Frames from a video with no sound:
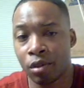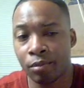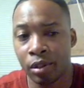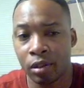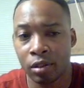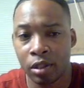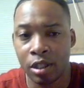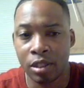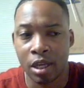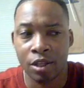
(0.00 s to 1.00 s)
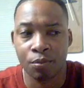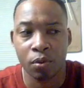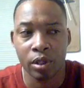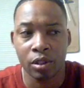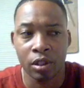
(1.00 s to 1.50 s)
I mean, he sounds
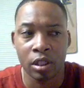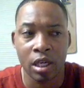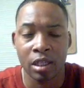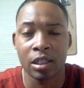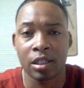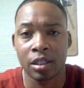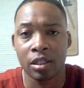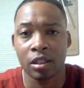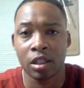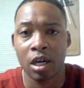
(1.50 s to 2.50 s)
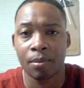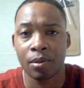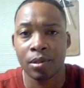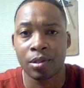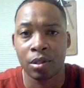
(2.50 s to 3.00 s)
pretty good. I listened to a
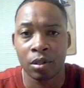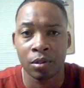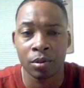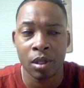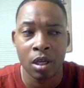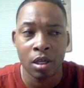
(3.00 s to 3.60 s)
couple of his songs.